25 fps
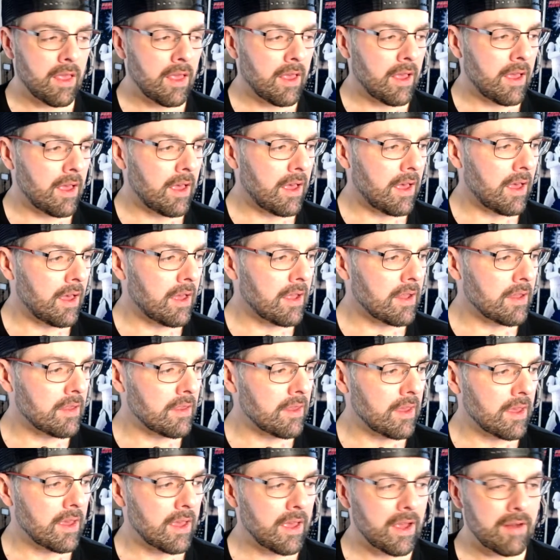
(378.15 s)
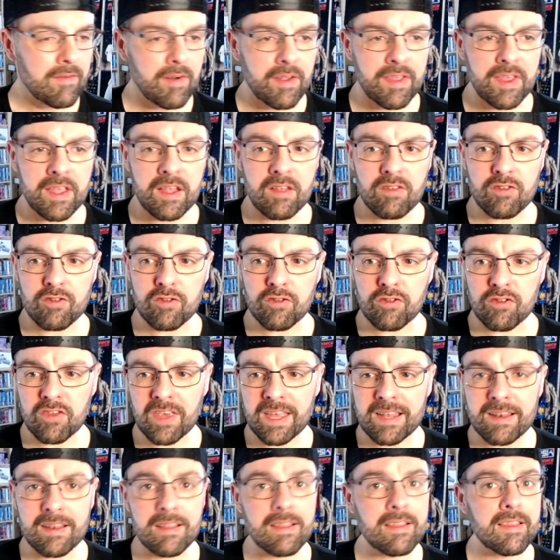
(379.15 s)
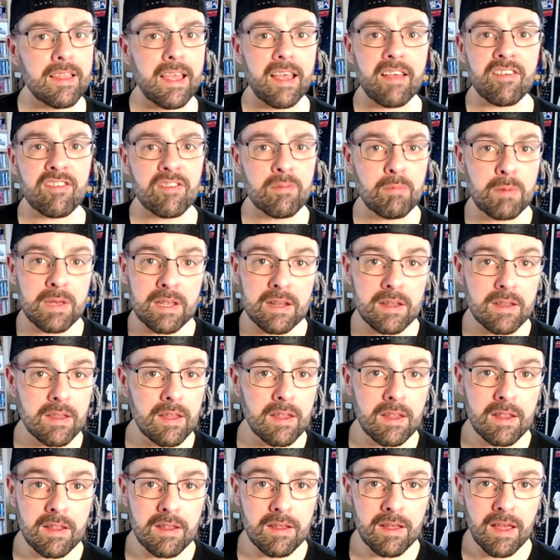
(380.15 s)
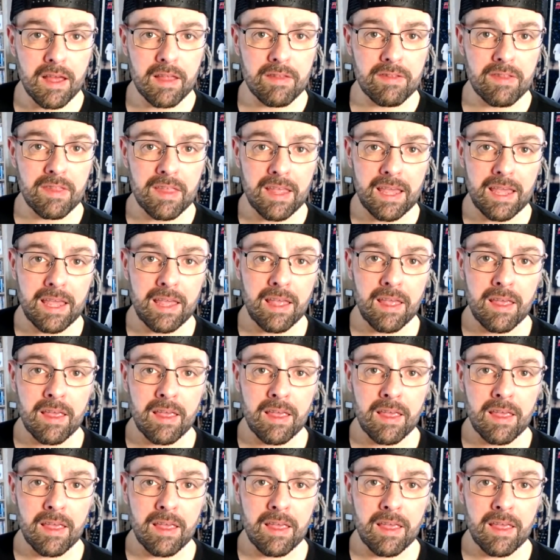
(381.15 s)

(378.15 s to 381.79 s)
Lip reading: and everything is just getting decimated in the